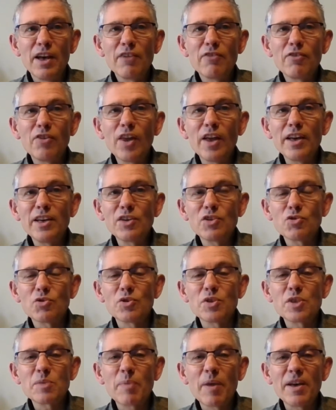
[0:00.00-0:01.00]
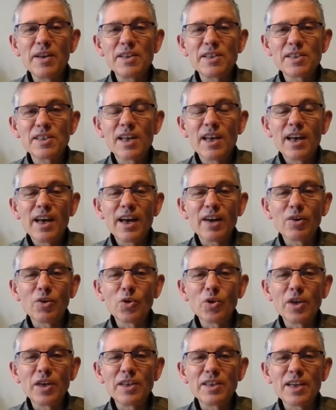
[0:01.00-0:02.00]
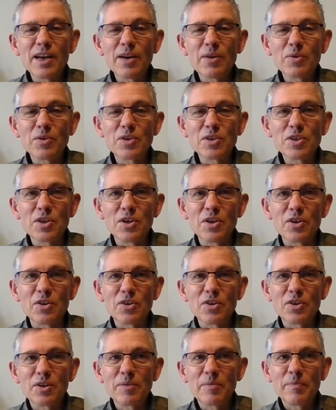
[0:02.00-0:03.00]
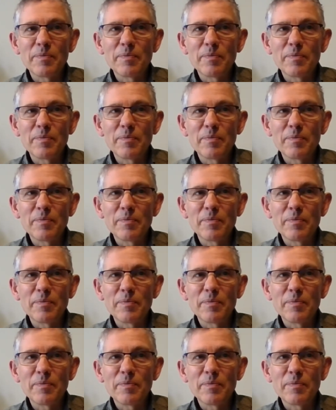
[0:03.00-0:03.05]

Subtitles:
flying through space and looking down at Earth.